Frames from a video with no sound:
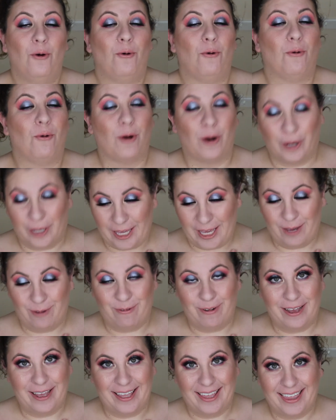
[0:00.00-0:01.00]
working
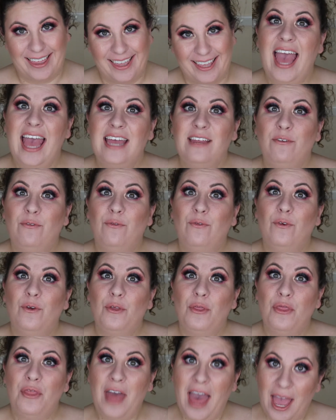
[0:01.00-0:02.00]
with. And
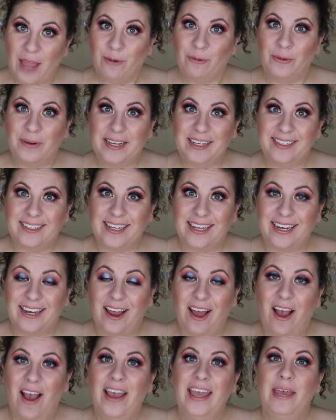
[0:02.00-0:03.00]
for that reason,
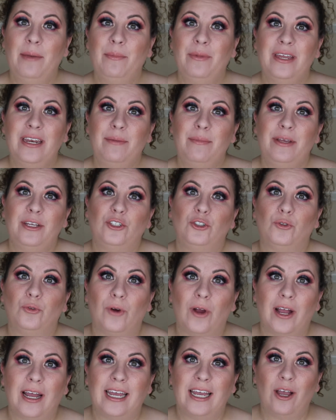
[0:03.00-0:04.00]
I am going to be
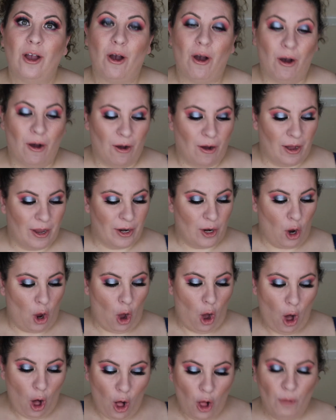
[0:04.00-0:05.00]
trying on
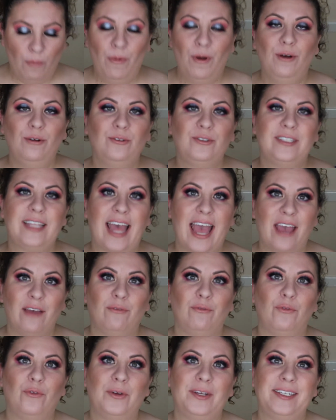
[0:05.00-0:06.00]
almost
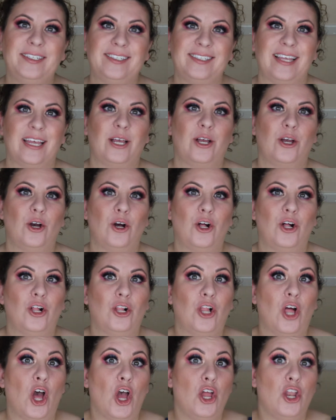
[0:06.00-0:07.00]
every
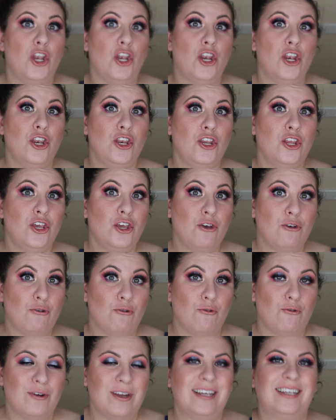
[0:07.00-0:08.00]
single
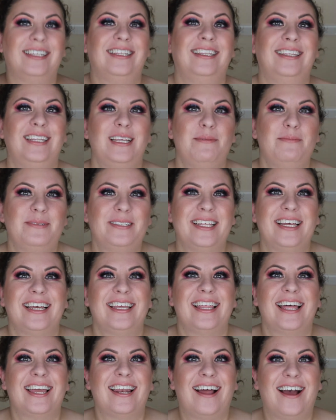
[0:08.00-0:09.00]
nude
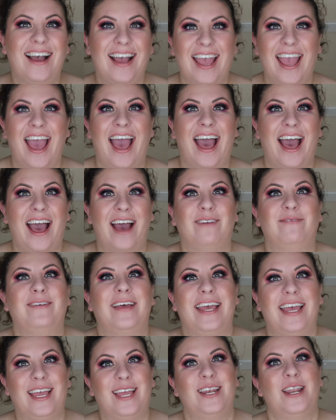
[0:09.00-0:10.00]
lipstick that I
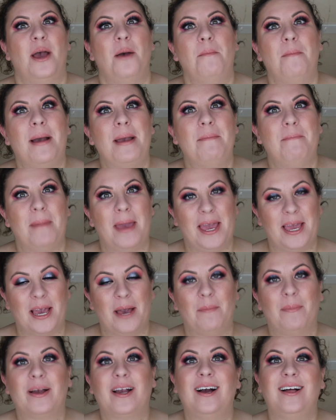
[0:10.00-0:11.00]
have in my
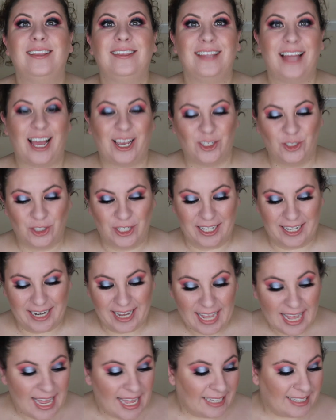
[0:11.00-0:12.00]
makeup collection
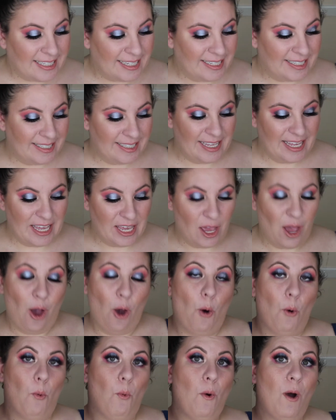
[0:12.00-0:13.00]
to see
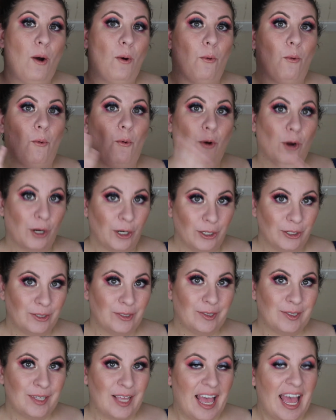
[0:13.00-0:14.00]
what
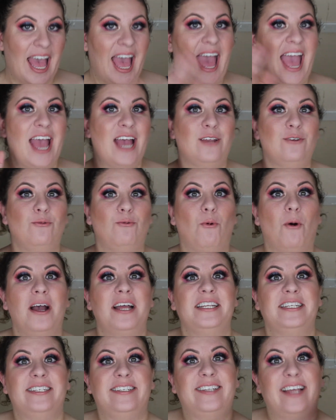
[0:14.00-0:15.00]
works and
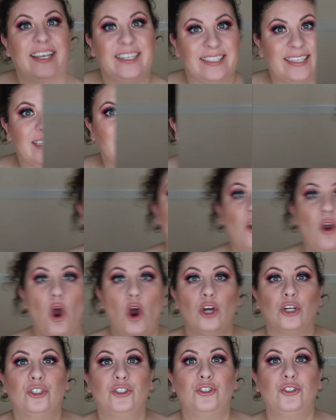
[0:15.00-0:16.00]
what doesn't. There
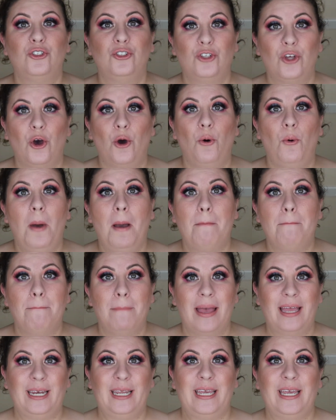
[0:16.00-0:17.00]
are so
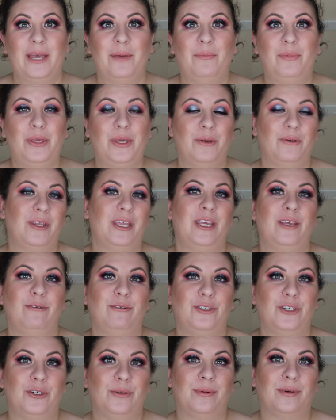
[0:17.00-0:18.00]
many beauty
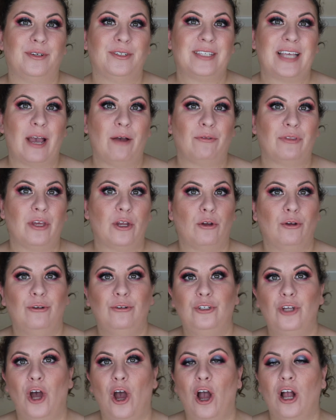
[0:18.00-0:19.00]
YouTubers out there
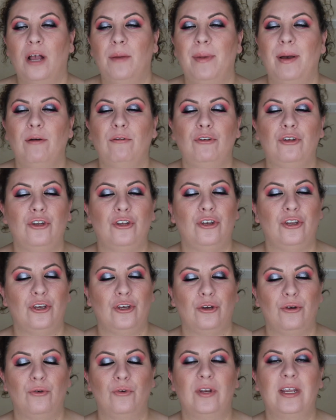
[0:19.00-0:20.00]
who talk about
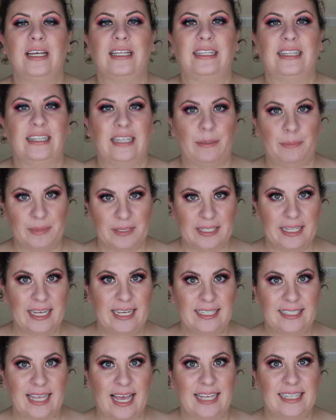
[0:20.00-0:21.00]
nude
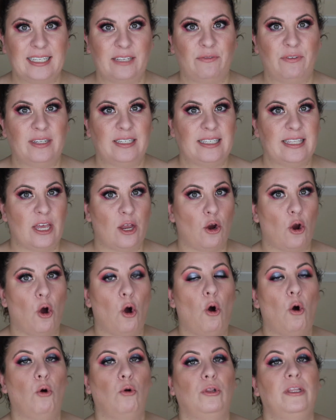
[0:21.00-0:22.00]
lipsticks as if it's their
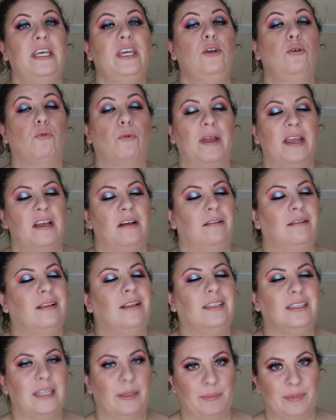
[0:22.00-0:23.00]
holy
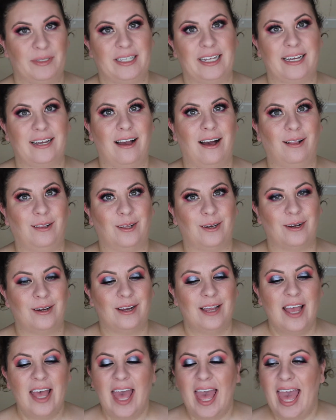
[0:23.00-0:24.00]
grail lipstick
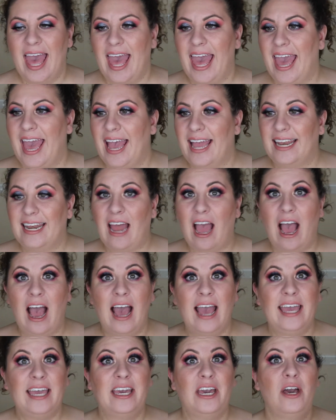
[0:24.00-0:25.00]
color. And
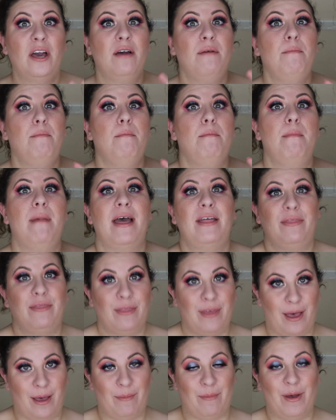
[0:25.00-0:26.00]
I
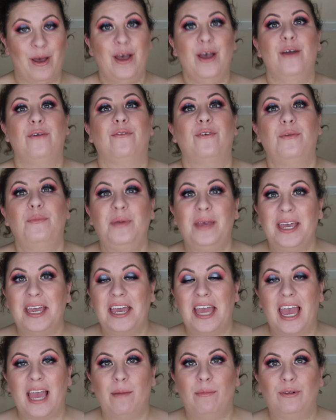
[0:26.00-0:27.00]
commend them for
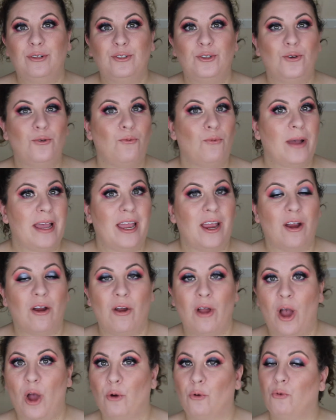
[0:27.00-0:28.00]
being able to
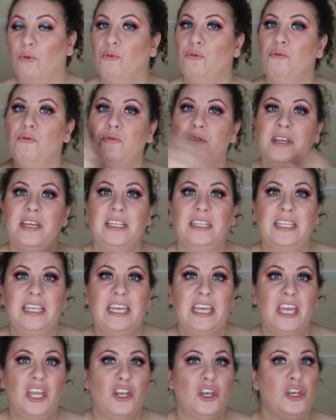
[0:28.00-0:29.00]
wear a
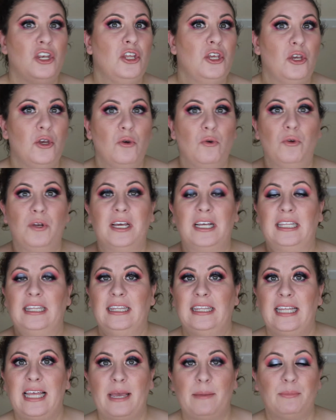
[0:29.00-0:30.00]
really nude
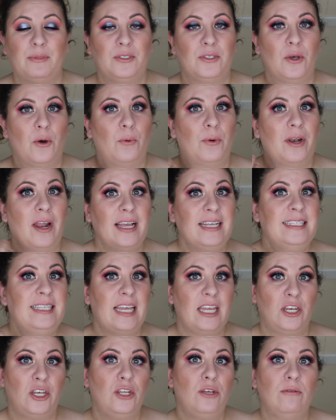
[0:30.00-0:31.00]
lip. So when I
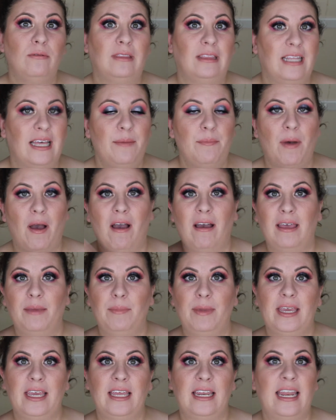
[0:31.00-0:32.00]
say nude lip, I
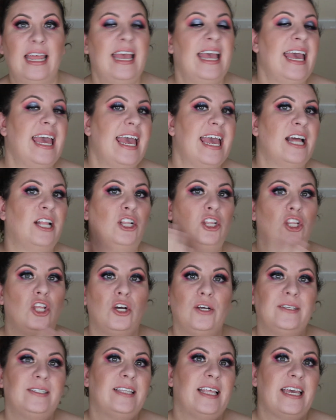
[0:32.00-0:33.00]
mean it
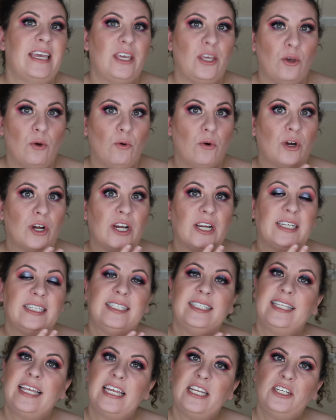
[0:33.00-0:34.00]
looks like your
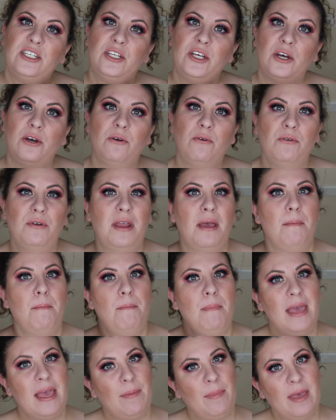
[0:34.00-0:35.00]
skin
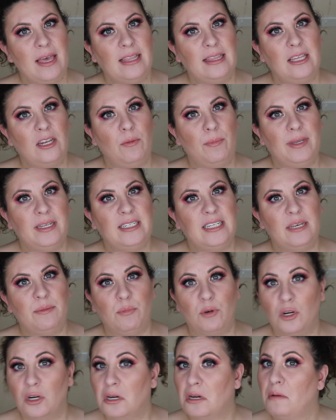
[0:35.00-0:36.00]
tone, maybe a little bit
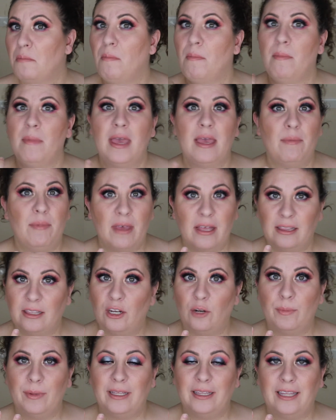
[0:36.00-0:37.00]
deeper, maybe a
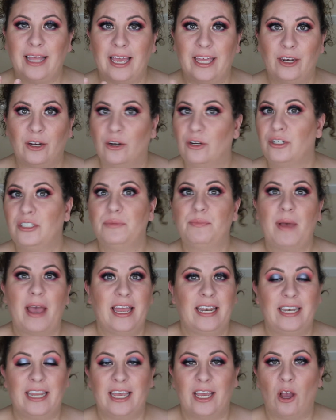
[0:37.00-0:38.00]
little bit lighter,
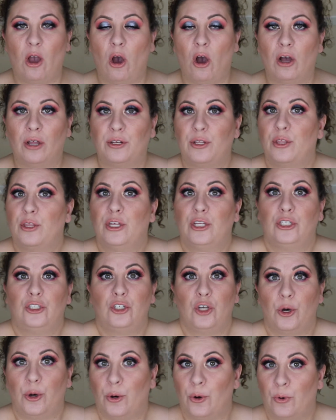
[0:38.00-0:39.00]
depending on the
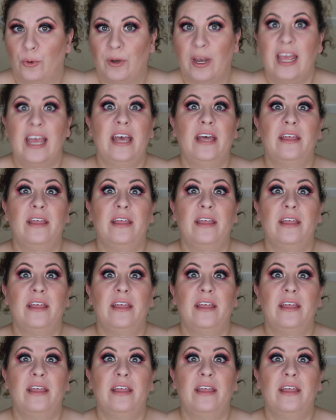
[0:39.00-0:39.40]
tone